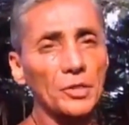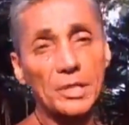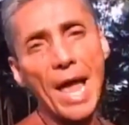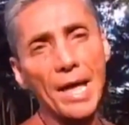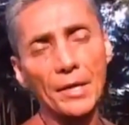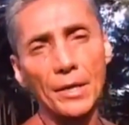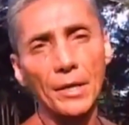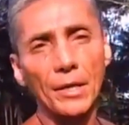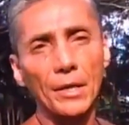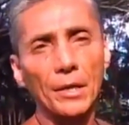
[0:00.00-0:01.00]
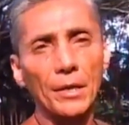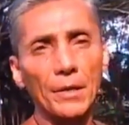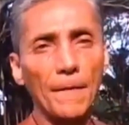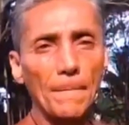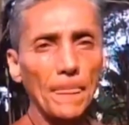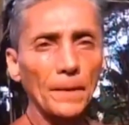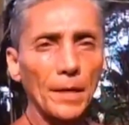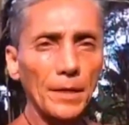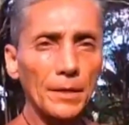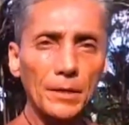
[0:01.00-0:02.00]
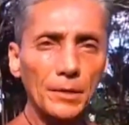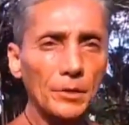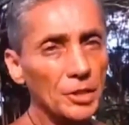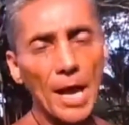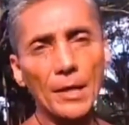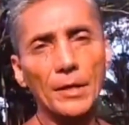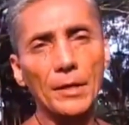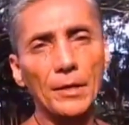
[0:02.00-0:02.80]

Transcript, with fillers: sad. Okay? You're sad.